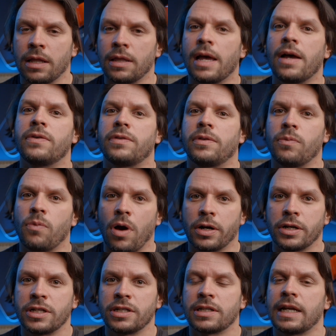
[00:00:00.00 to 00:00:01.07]
allows the
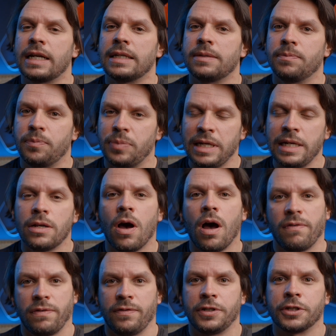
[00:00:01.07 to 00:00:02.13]
water to just kind of bead
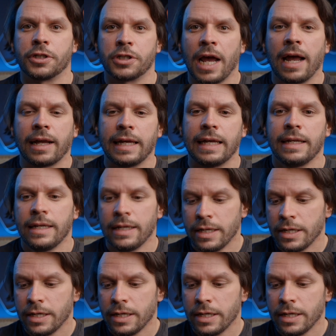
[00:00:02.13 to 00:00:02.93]
off of your jacket.